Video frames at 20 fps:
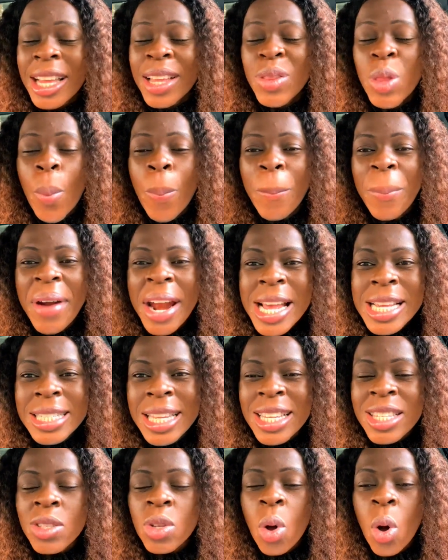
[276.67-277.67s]
the
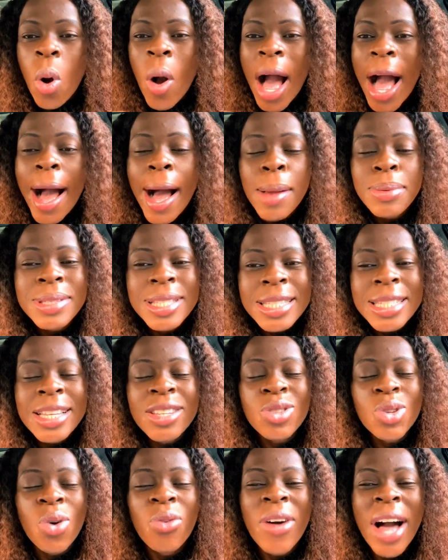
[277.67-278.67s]
presence or
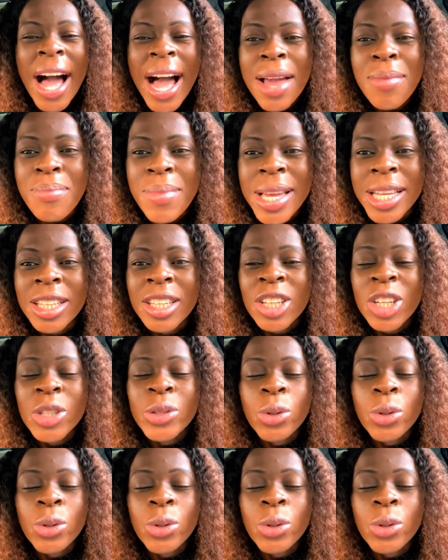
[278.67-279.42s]
absence of hymen